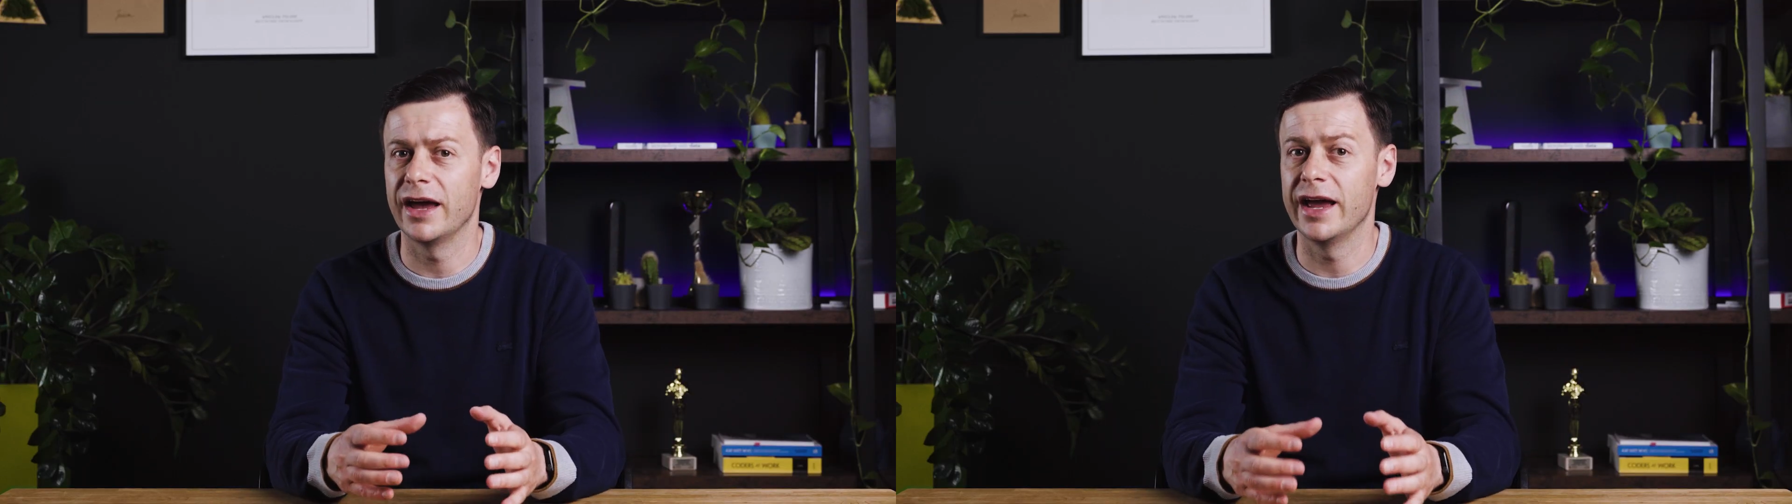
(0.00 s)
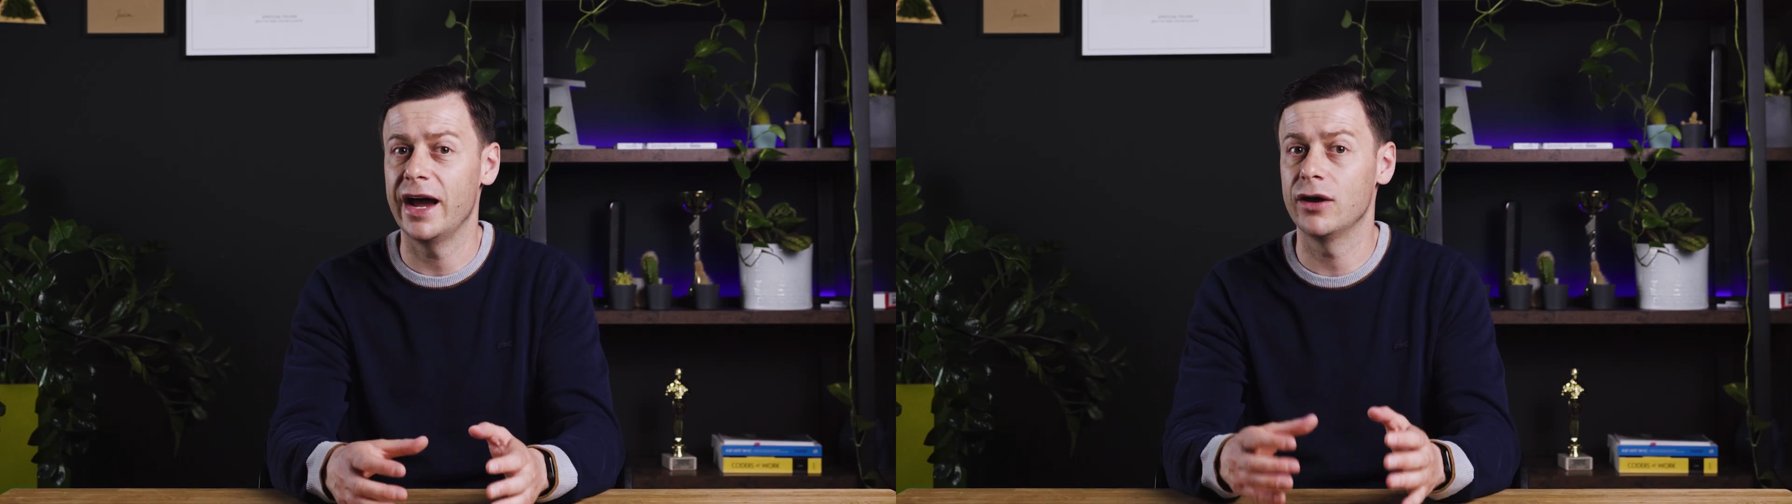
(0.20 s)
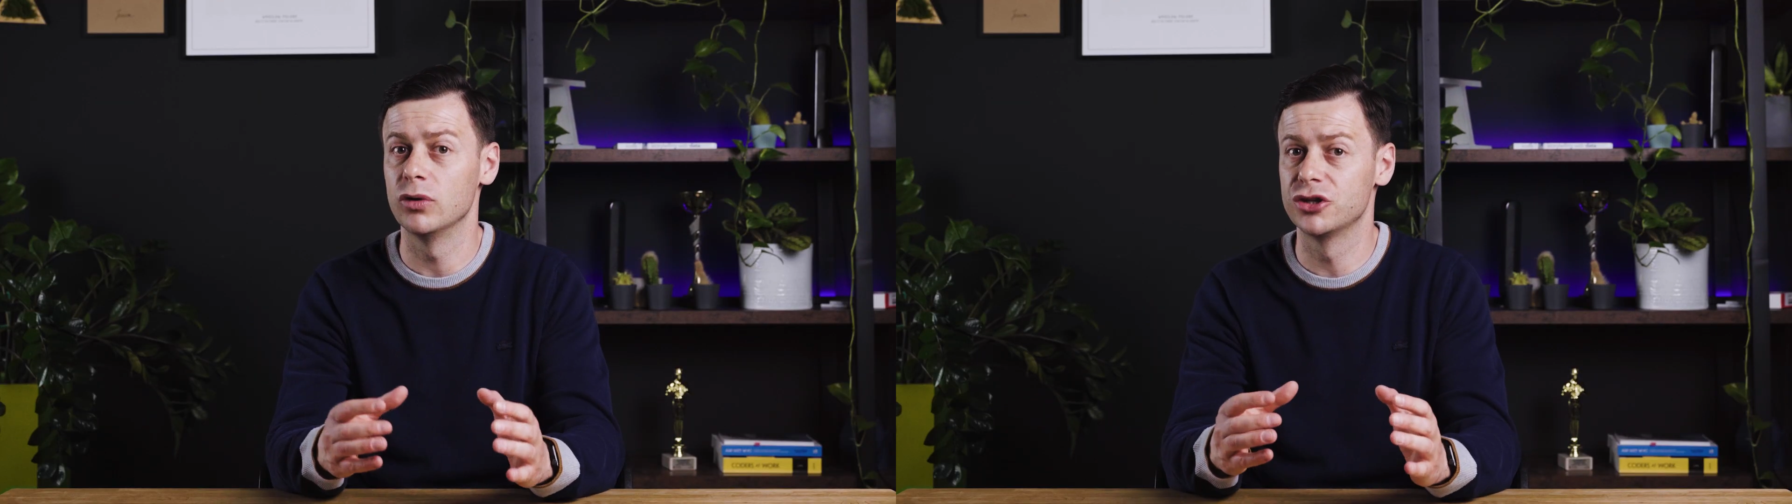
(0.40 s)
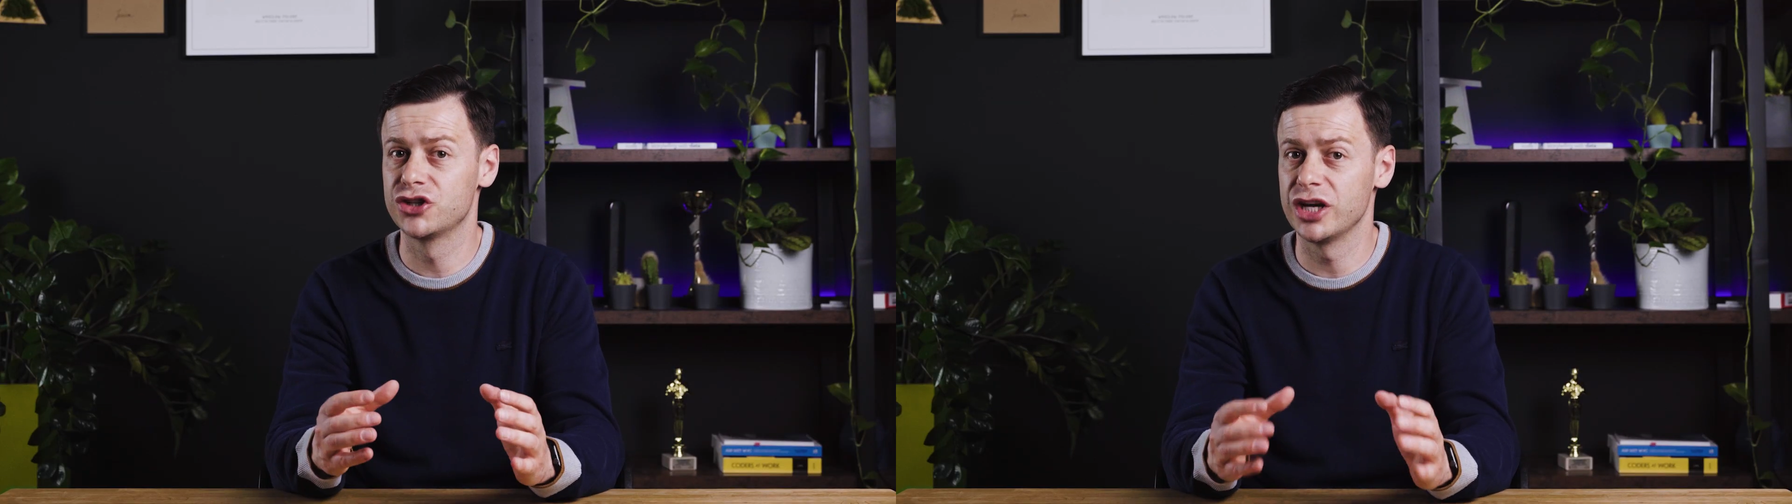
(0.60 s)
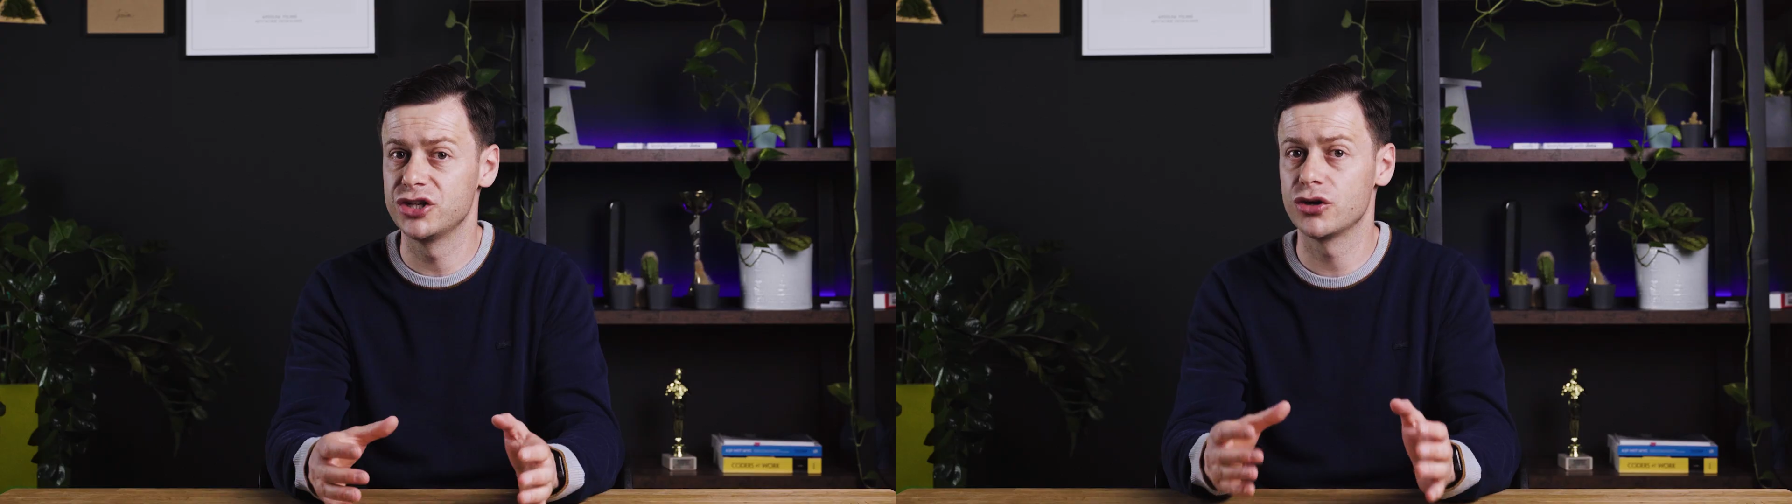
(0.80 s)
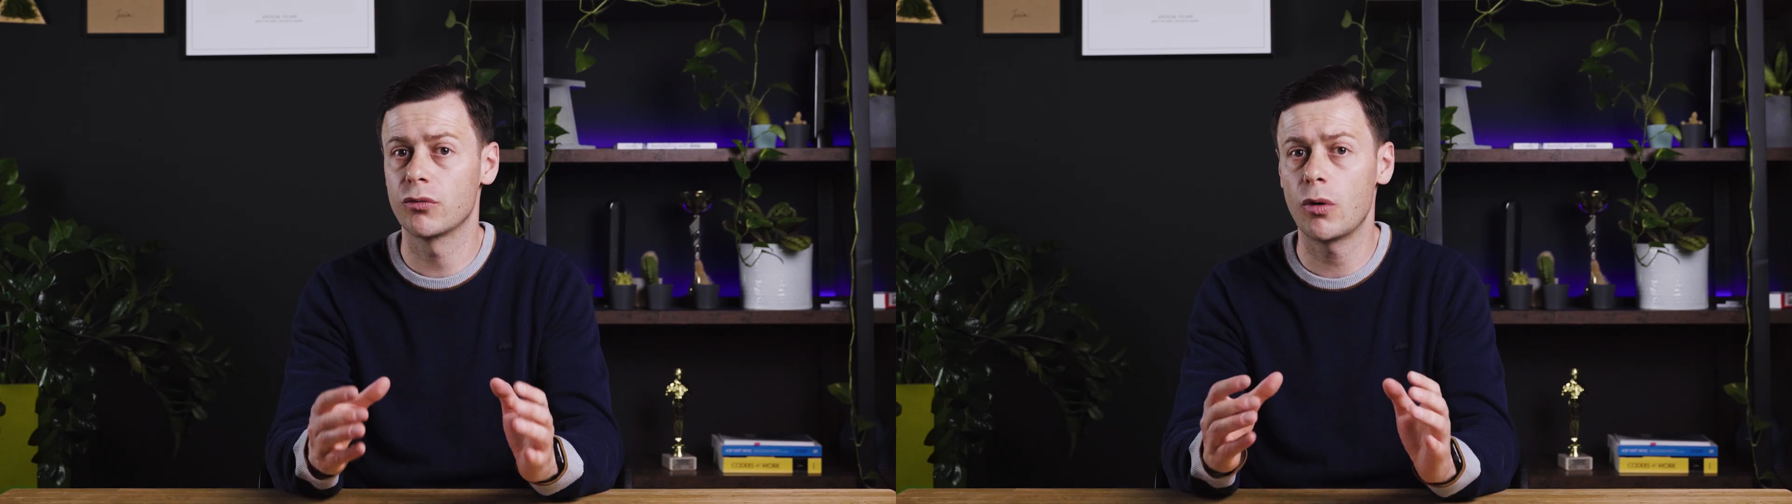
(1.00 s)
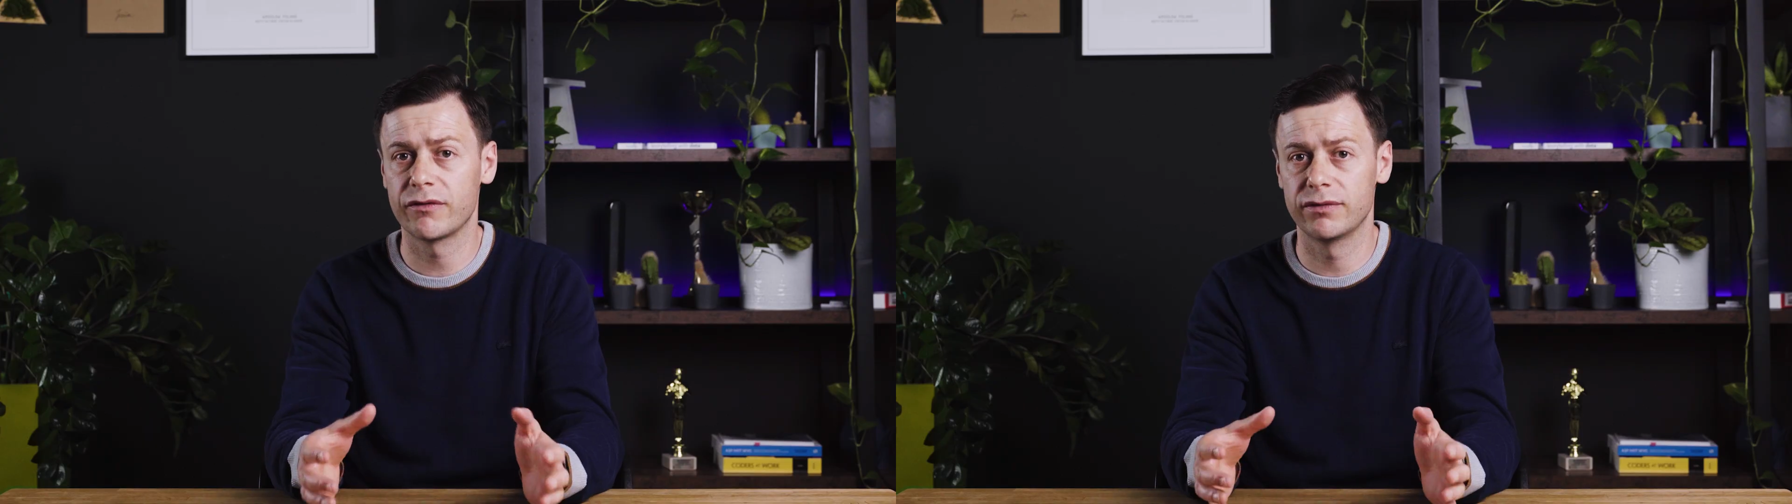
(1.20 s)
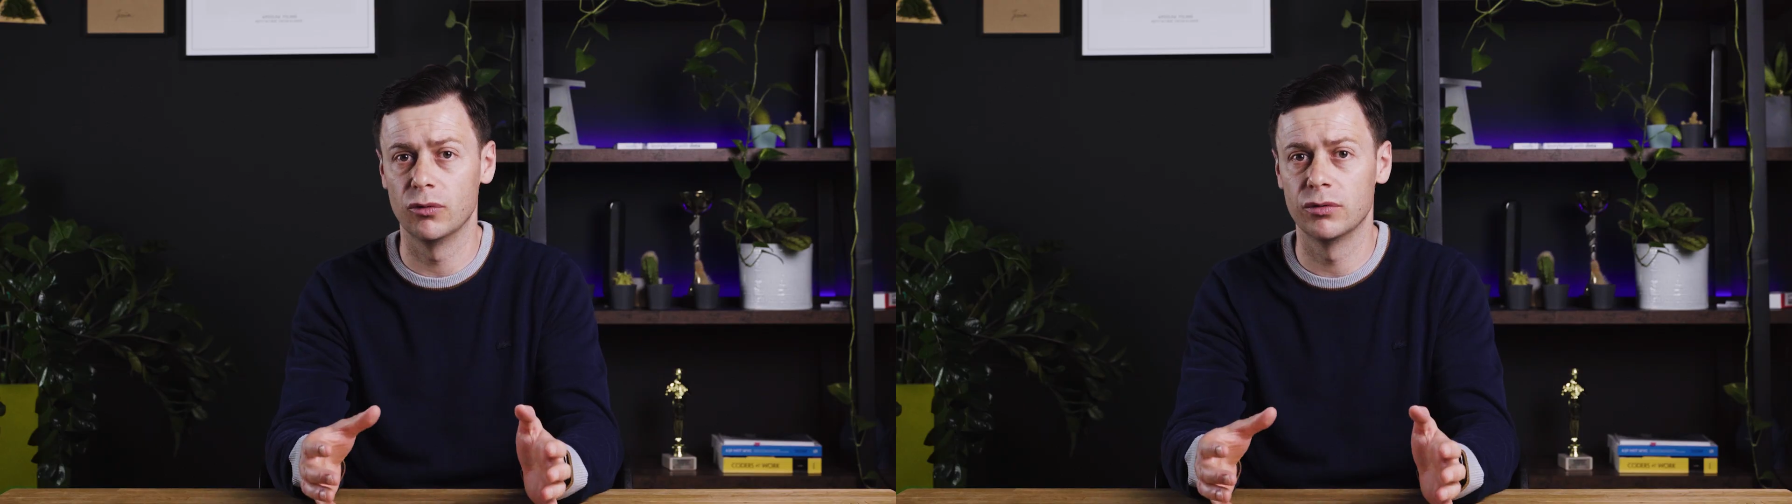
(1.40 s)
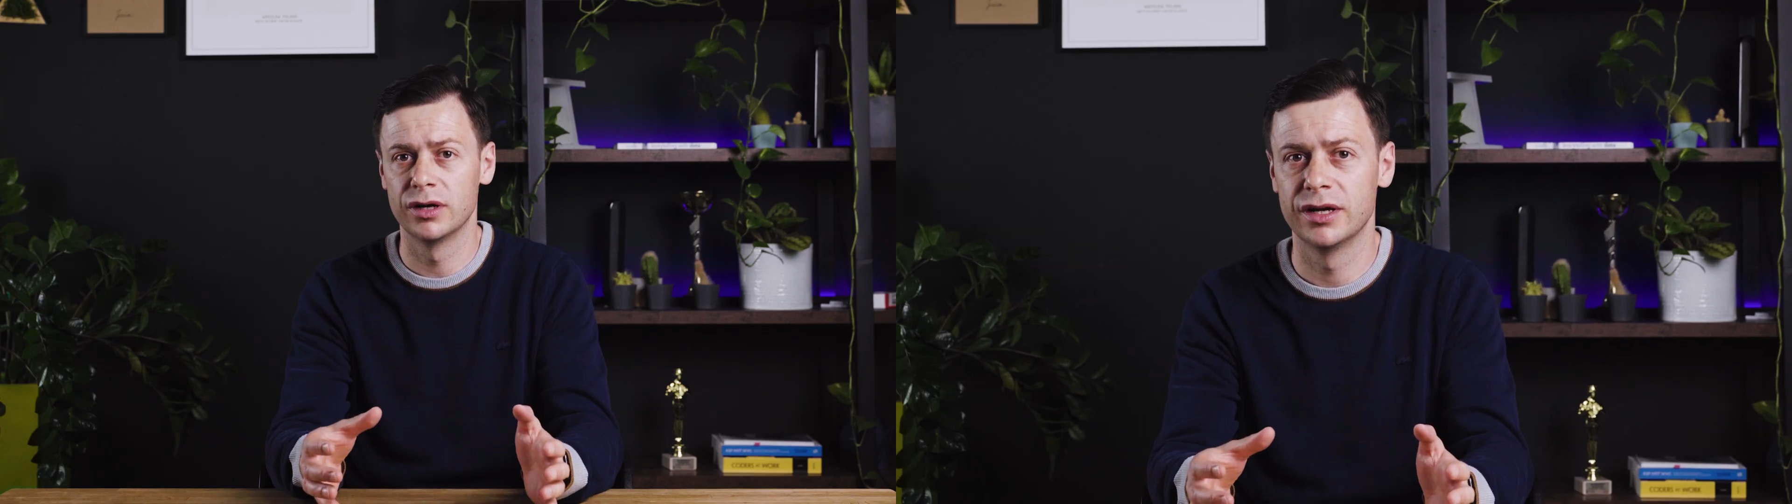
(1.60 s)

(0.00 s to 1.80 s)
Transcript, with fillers: AI will change your workflow,